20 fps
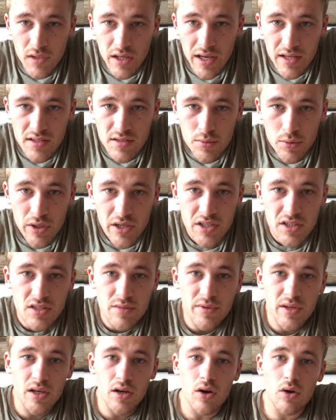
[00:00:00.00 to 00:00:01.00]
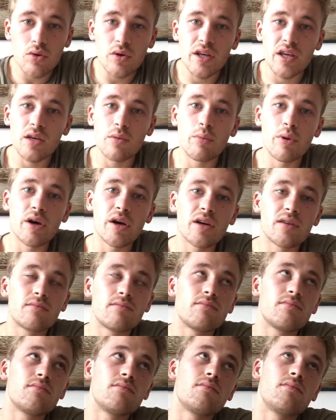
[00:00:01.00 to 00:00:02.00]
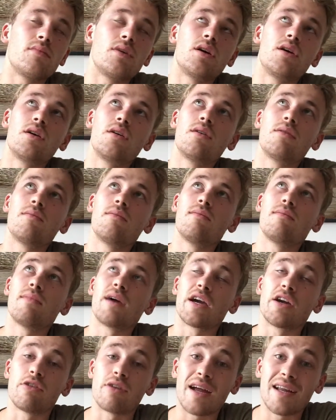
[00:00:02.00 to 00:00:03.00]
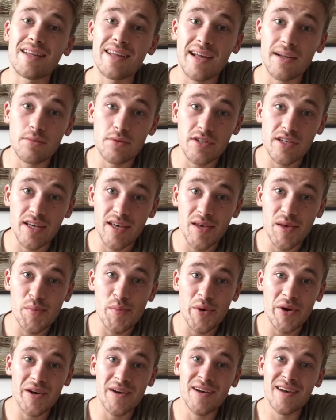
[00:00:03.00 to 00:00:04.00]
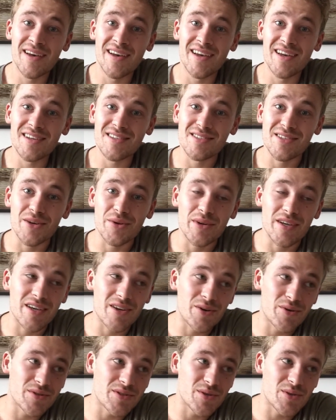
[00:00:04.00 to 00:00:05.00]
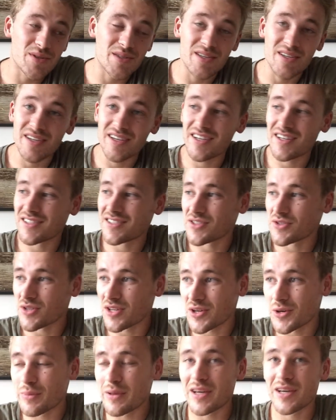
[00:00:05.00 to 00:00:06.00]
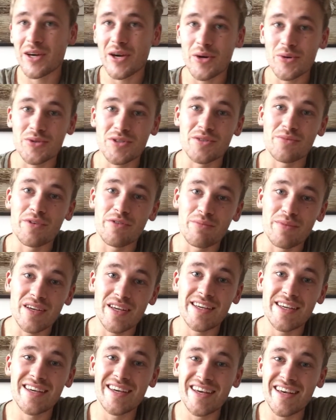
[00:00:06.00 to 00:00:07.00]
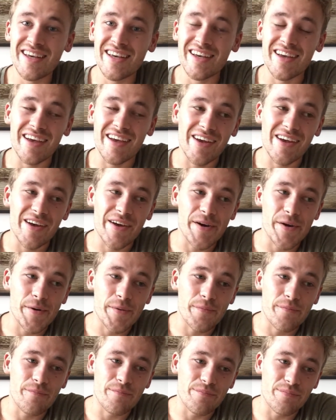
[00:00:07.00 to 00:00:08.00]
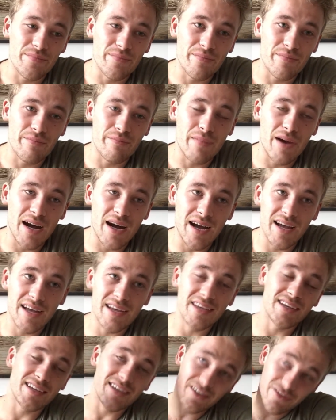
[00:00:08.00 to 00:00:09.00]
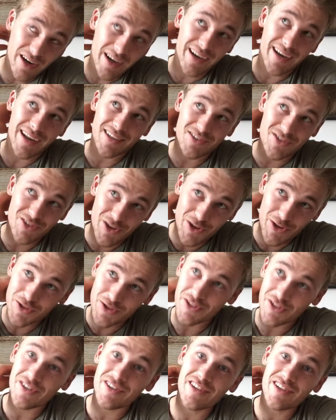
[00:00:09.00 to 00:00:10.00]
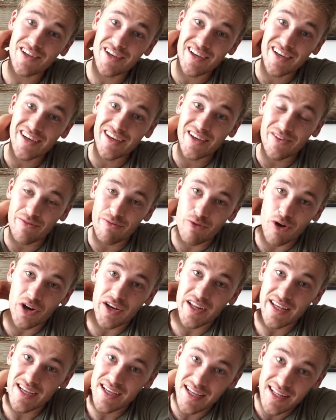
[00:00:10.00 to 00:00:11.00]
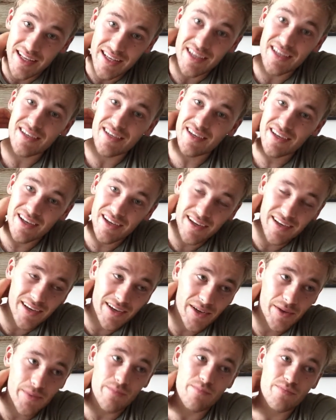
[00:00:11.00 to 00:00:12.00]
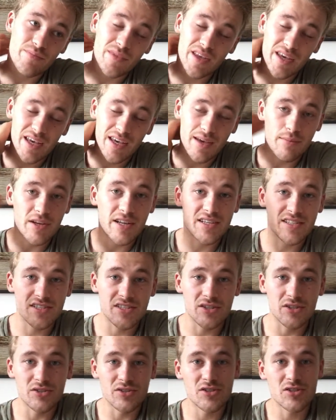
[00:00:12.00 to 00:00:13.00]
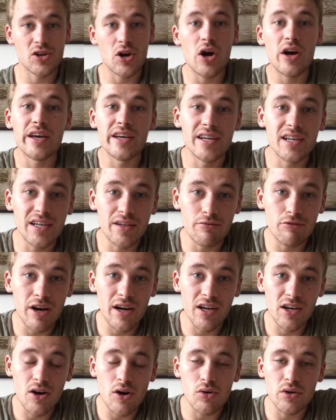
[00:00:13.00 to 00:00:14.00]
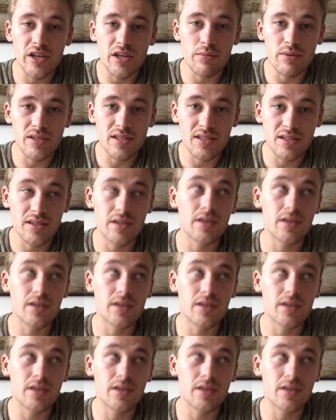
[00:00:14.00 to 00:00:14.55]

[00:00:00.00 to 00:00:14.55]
Inspiration to be a goalkeeper. My granddad was a keeper, so he always used to do a little bit of coaching with me. My granddad's cousin, Ron Healy, him and his son Scott Healy ran a goalkeeper